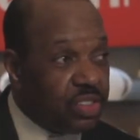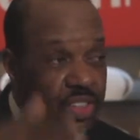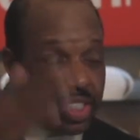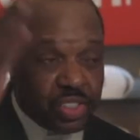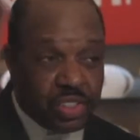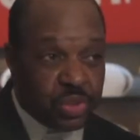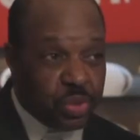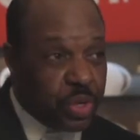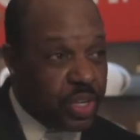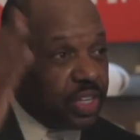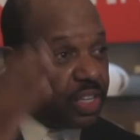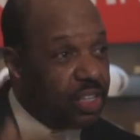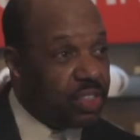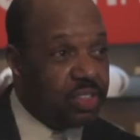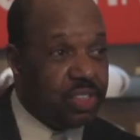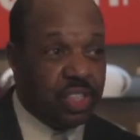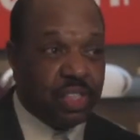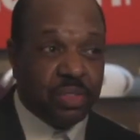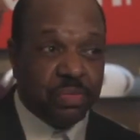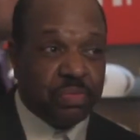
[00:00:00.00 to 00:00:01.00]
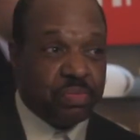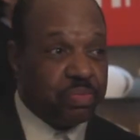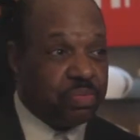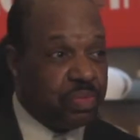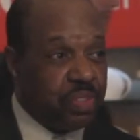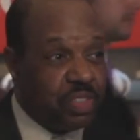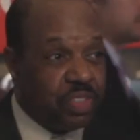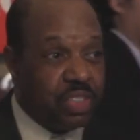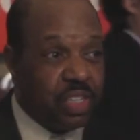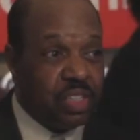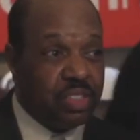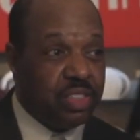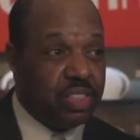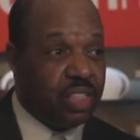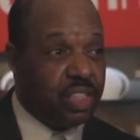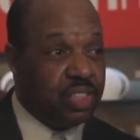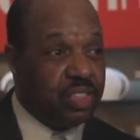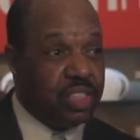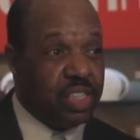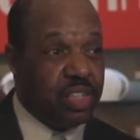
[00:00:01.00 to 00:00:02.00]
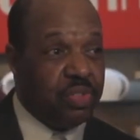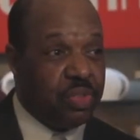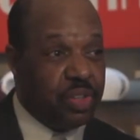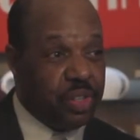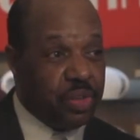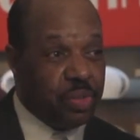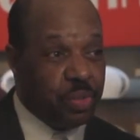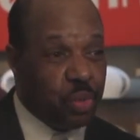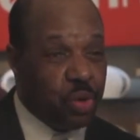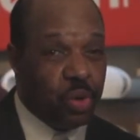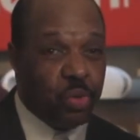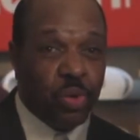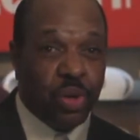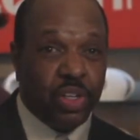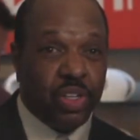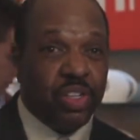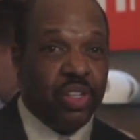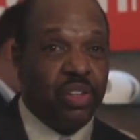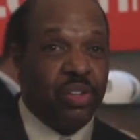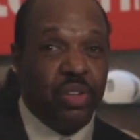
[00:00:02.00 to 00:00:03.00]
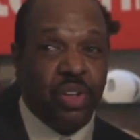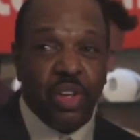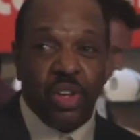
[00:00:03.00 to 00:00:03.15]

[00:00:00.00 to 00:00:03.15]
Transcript: just straight antenna? It's antenna TV. We're one of the